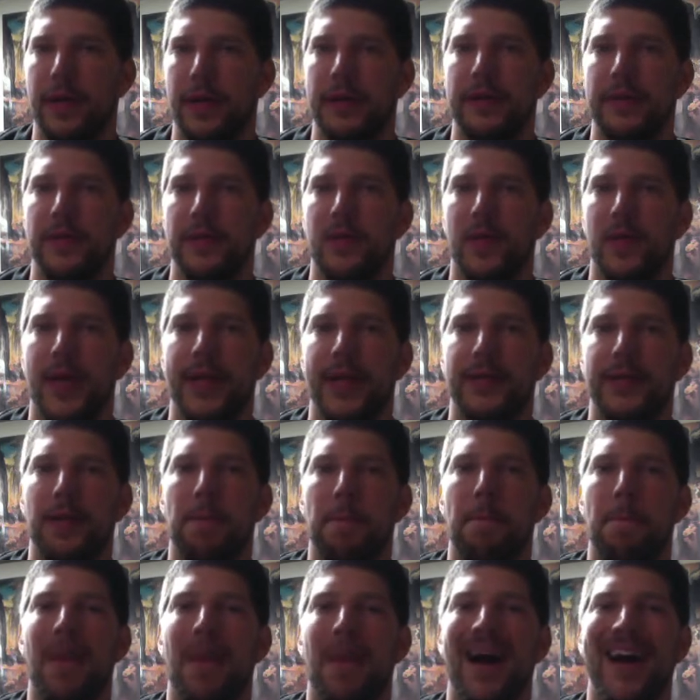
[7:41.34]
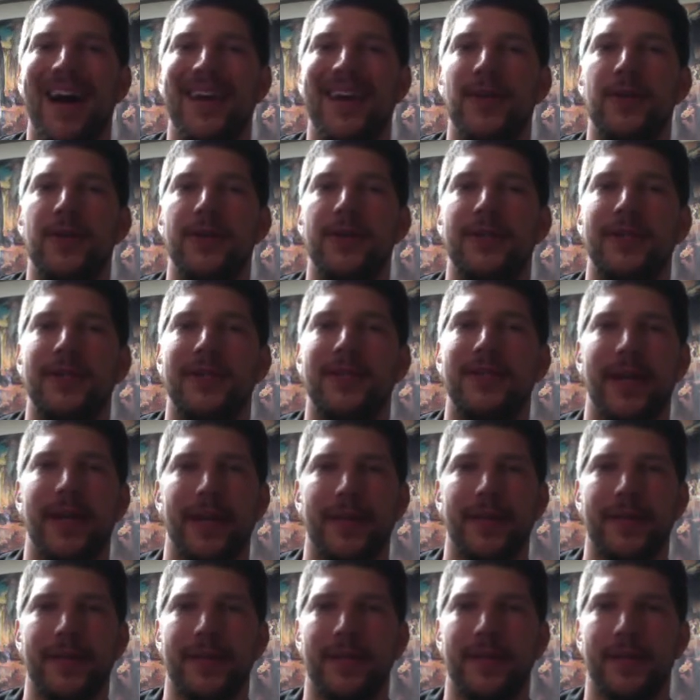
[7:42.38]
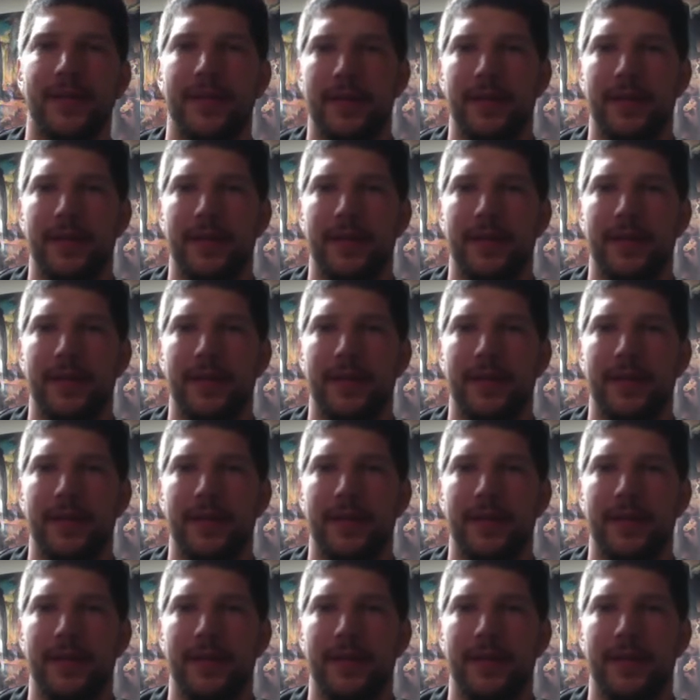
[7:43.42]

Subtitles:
So that's a minor 6th.